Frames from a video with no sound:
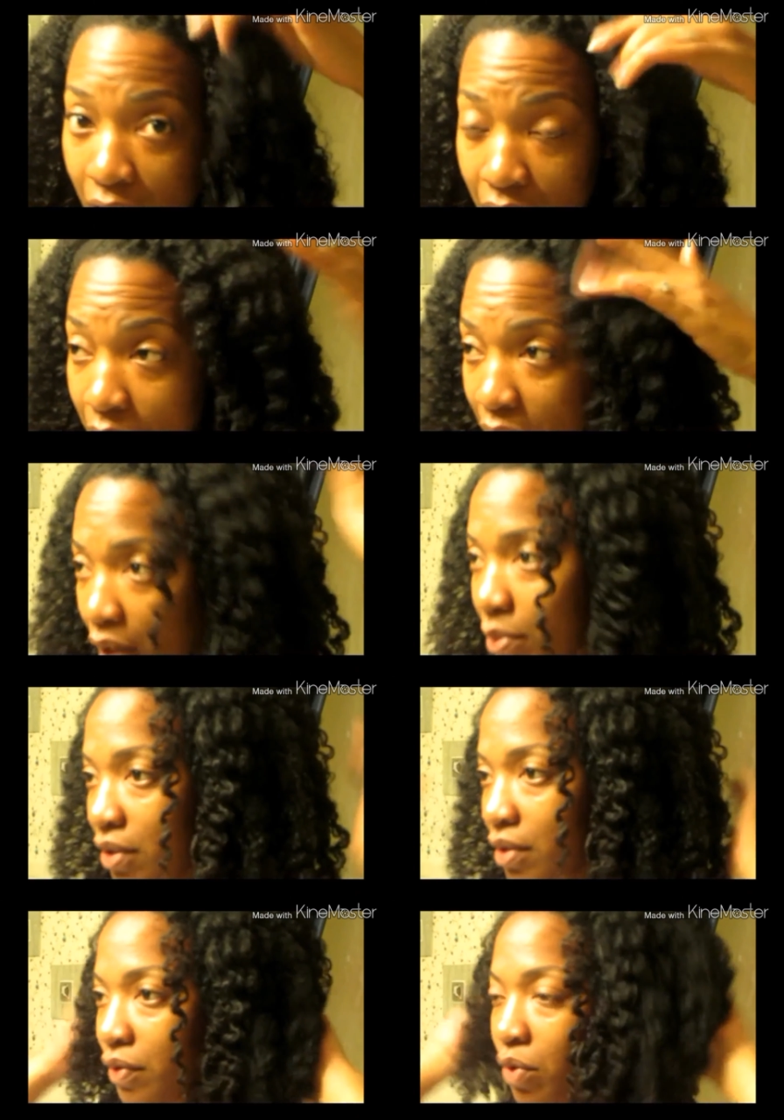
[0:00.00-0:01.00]
kind of
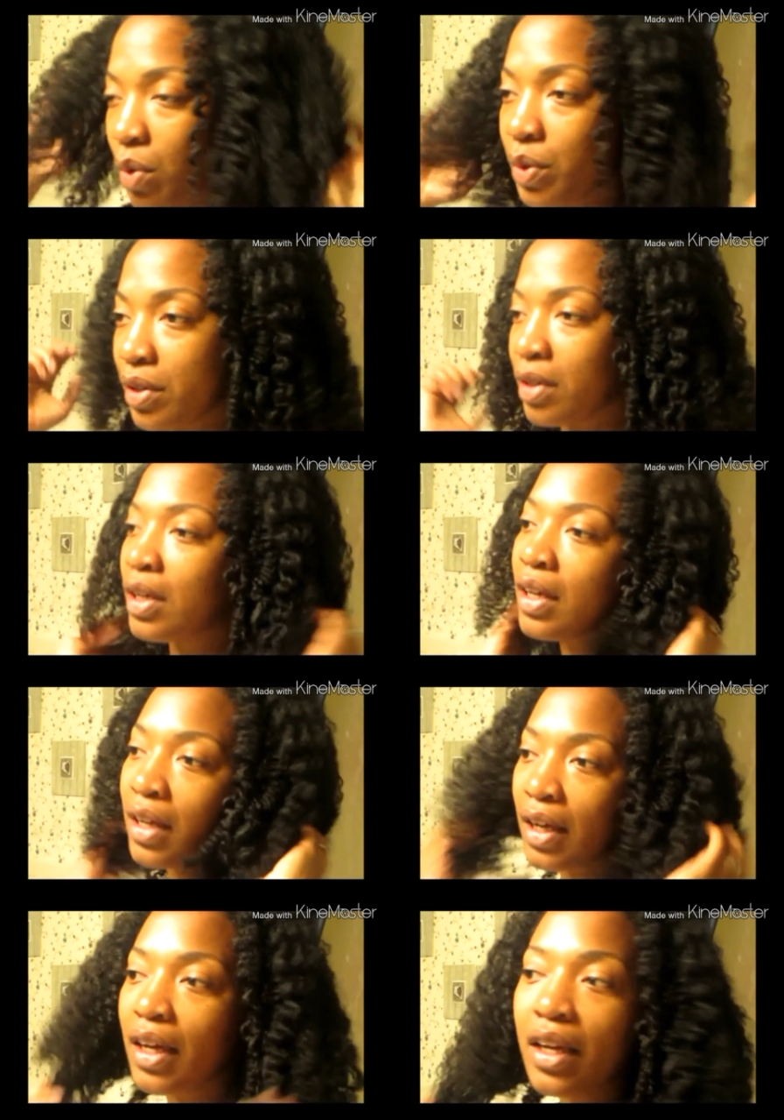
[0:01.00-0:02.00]
flops forward,
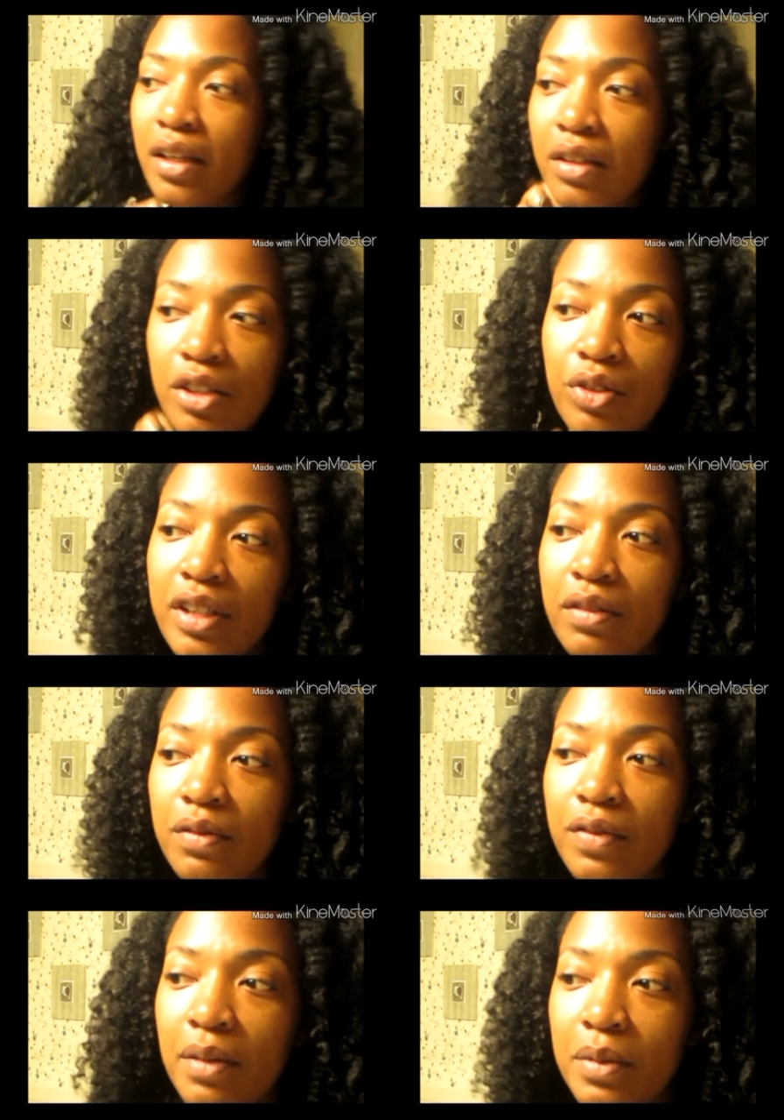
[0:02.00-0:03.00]
and you can
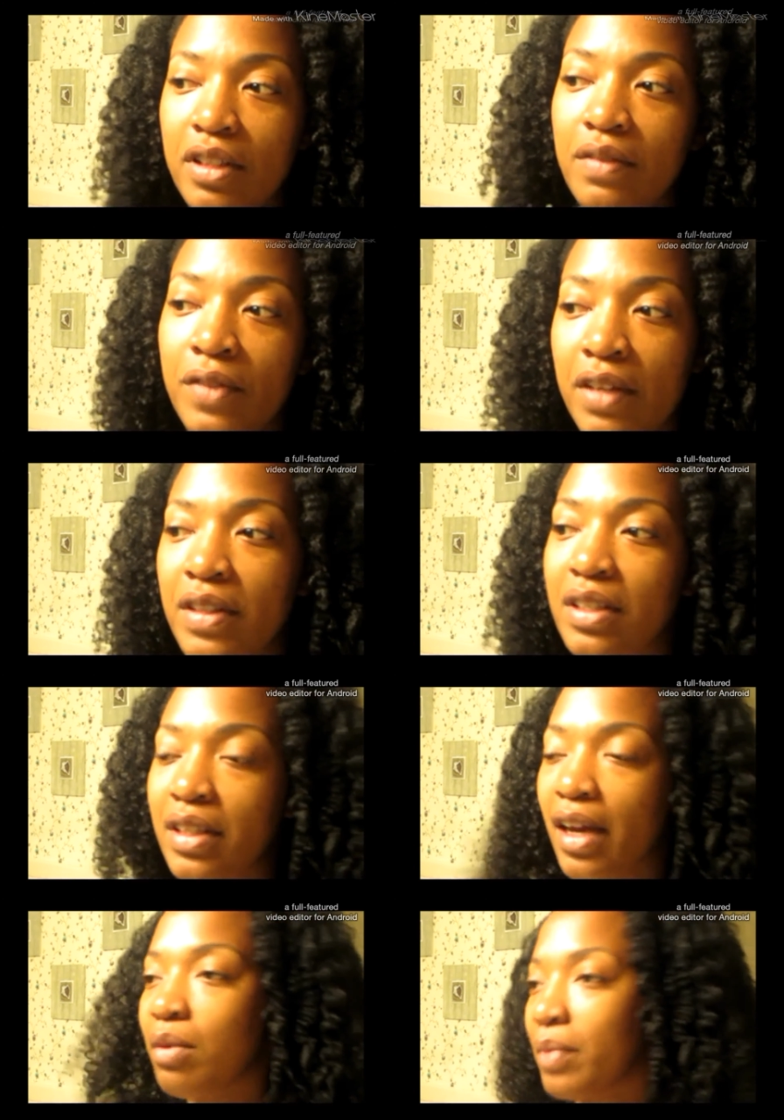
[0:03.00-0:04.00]
fluff, it, fluff
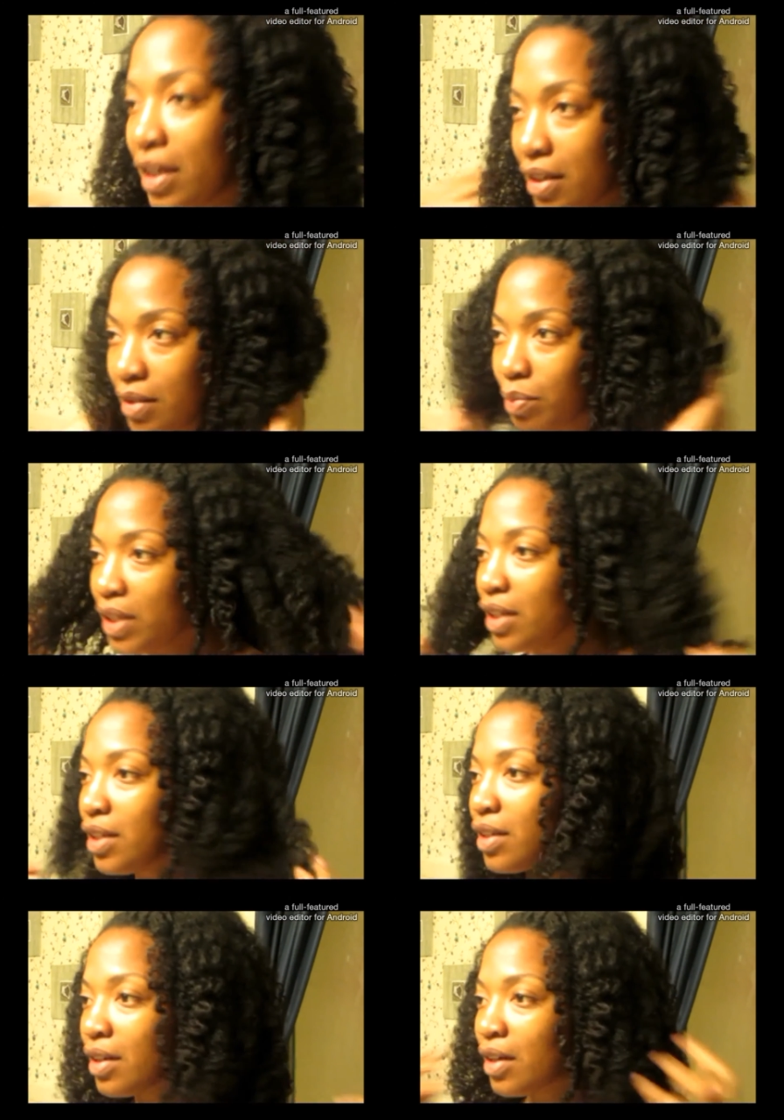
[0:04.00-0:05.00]
this out, make it as
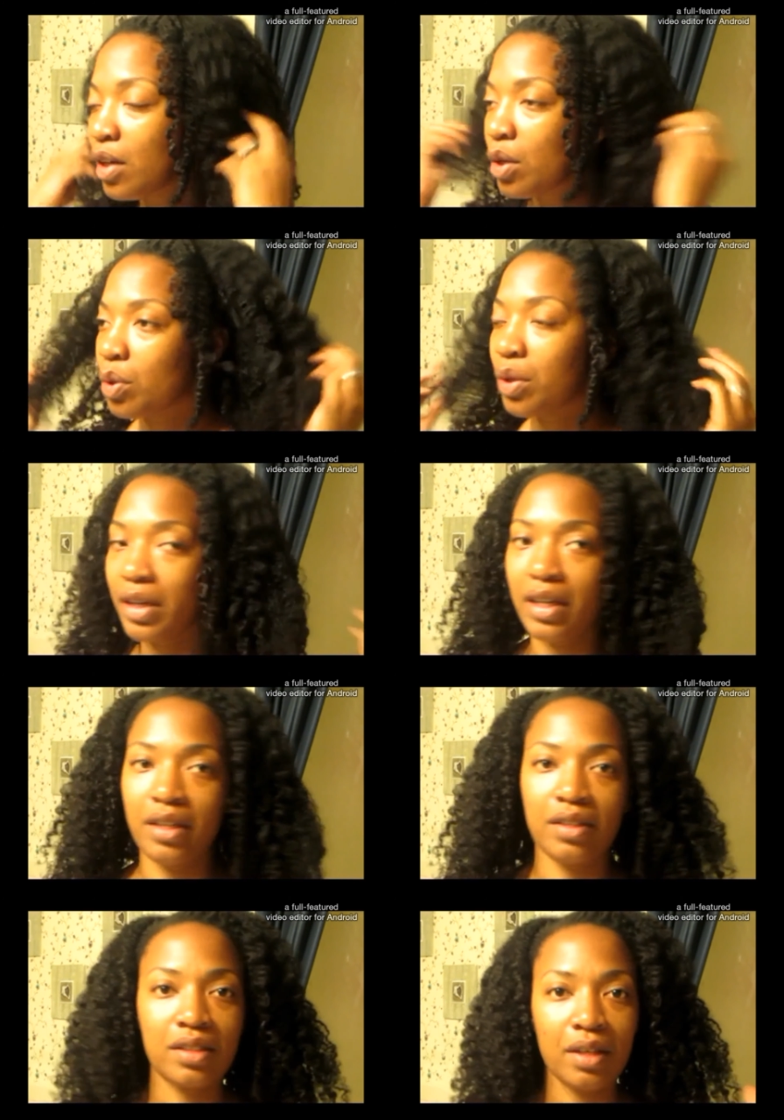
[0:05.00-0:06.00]
big or
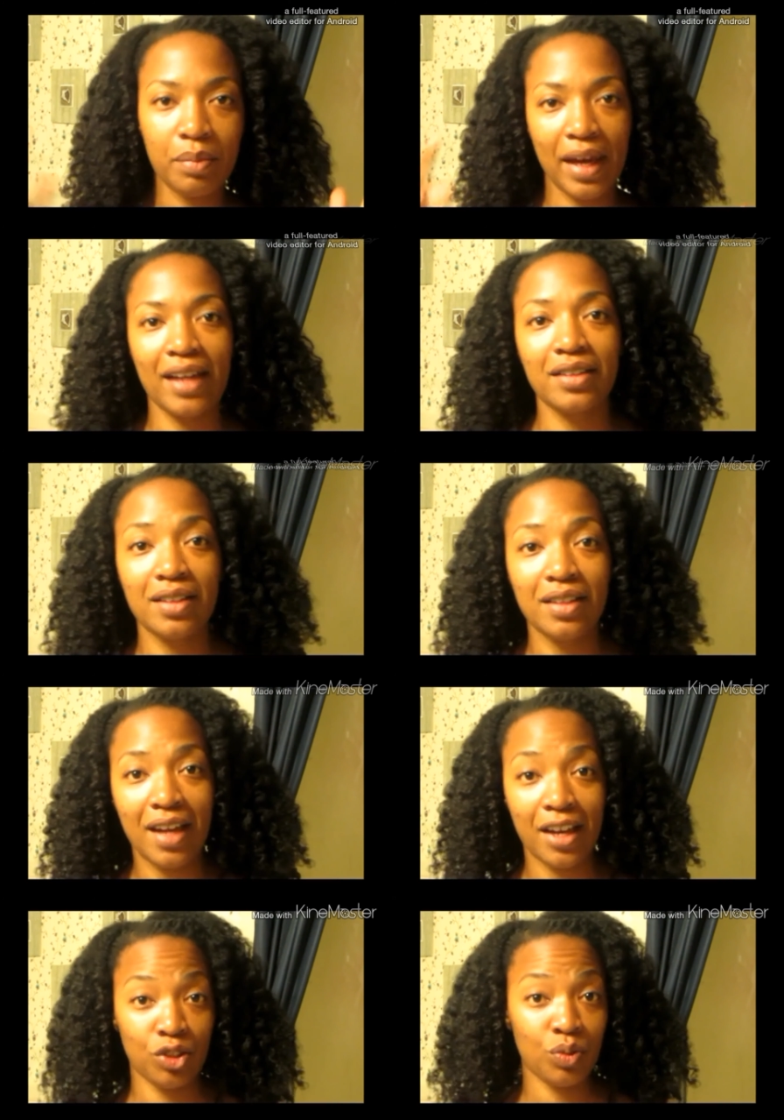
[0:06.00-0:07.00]
as compacted
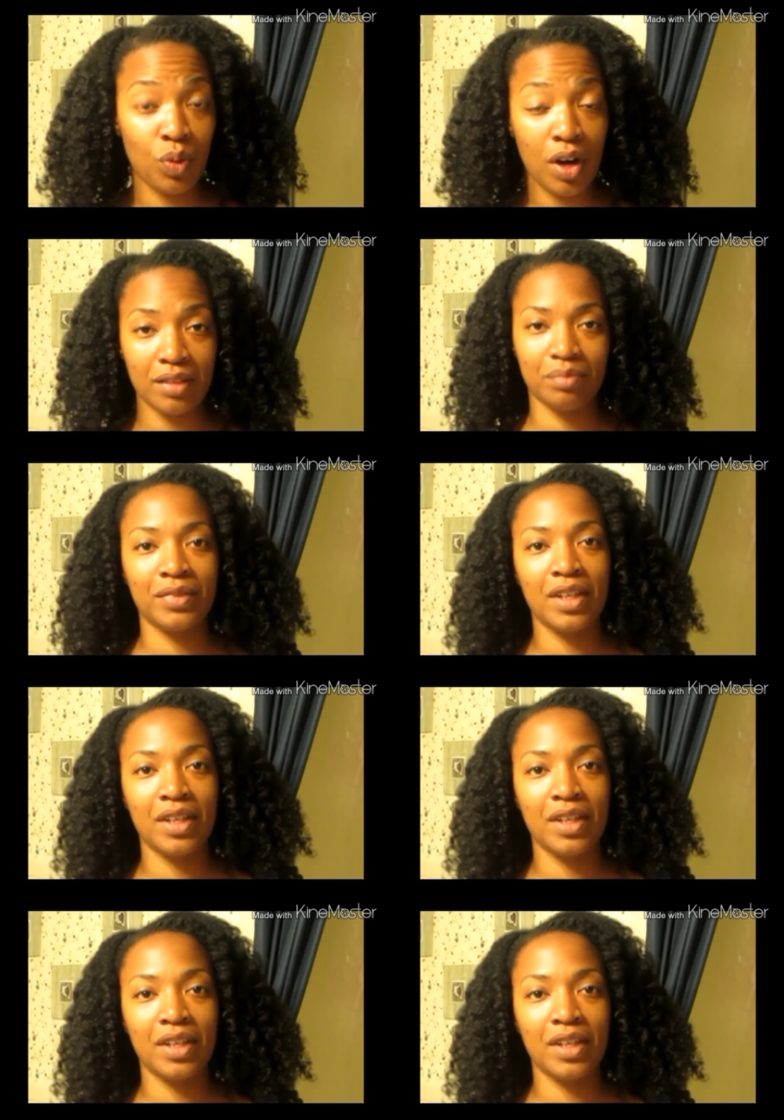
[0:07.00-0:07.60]
as you want.